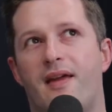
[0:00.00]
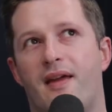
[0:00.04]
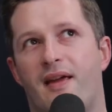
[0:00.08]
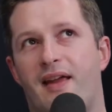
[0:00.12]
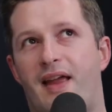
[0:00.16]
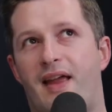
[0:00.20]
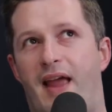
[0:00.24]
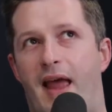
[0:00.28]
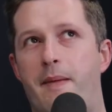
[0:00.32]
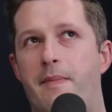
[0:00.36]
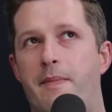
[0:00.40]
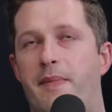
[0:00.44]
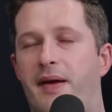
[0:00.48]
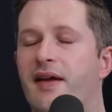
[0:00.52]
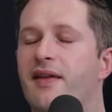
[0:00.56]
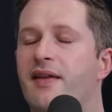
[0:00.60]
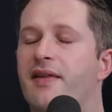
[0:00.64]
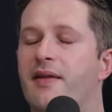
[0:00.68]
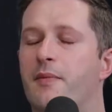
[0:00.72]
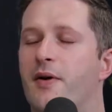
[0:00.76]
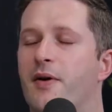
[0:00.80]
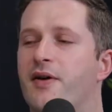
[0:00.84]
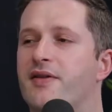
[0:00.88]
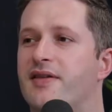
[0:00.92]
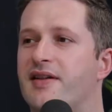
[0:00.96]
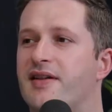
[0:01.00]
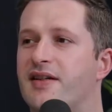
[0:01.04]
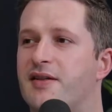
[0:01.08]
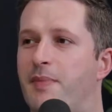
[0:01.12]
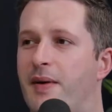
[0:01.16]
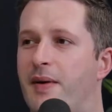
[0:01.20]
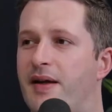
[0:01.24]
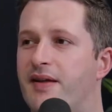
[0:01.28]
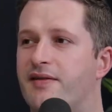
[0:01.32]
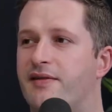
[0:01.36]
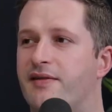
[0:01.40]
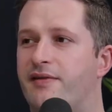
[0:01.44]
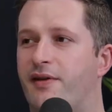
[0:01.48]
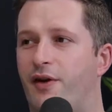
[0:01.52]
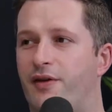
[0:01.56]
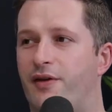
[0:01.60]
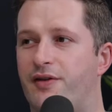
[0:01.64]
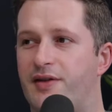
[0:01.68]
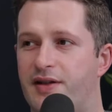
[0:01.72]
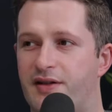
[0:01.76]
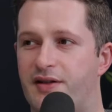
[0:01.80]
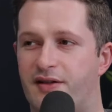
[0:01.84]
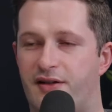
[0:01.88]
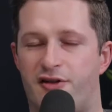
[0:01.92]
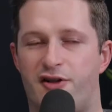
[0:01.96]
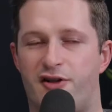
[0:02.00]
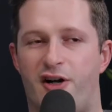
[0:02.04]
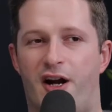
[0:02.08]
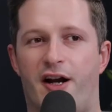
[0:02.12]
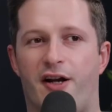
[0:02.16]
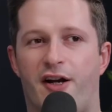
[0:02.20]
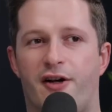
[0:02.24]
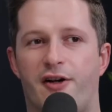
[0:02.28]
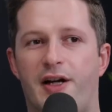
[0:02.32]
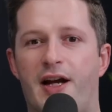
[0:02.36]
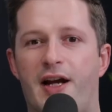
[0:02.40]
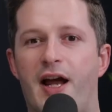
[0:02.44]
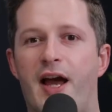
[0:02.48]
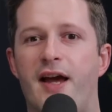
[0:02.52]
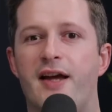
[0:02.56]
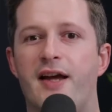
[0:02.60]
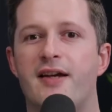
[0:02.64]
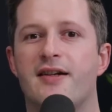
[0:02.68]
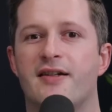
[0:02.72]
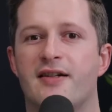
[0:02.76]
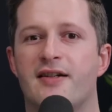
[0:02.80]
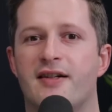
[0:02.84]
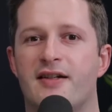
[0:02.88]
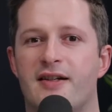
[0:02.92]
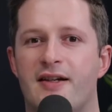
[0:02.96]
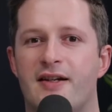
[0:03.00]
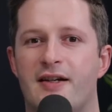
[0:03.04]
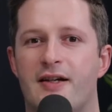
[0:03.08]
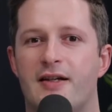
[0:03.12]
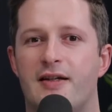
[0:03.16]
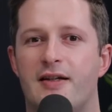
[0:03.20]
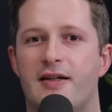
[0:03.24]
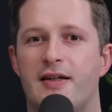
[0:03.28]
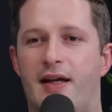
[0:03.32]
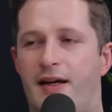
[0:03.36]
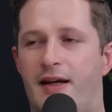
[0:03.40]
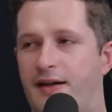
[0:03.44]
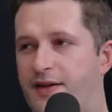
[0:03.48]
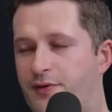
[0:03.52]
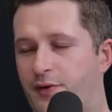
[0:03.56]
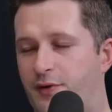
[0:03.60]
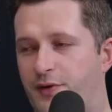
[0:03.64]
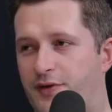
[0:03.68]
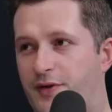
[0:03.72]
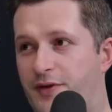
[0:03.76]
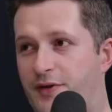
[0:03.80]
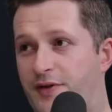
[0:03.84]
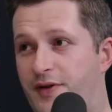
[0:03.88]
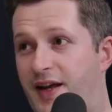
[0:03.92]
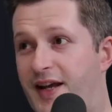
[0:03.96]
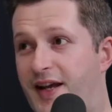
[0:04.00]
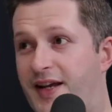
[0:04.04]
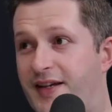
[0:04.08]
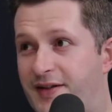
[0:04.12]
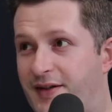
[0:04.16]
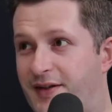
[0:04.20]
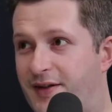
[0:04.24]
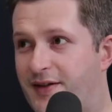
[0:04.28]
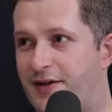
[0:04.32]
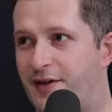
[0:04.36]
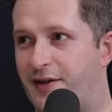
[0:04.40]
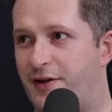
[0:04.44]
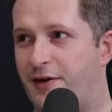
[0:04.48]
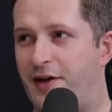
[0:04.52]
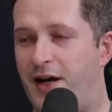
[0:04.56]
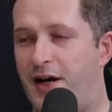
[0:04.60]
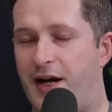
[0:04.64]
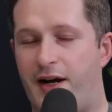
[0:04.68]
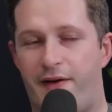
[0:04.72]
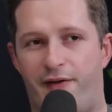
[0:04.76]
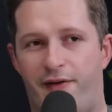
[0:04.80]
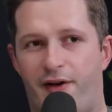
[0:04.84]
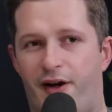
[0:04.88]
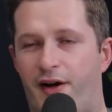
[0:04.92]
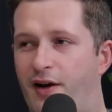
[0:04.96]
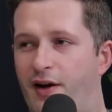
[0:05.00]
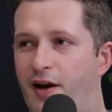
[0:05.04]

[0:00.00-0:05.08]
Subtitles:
can be the most expensive content to try and create, yet it's also the easiest to create if you've got an